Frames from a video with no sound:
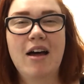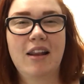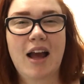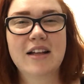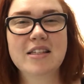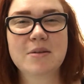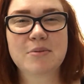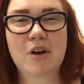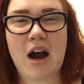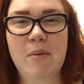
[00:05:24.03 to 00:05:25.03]
Like and
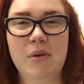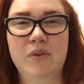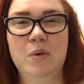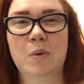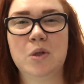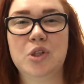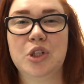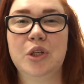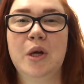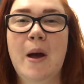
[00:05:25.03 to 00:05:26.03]
subscribe if you want
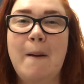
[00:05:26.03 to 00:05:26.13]
to.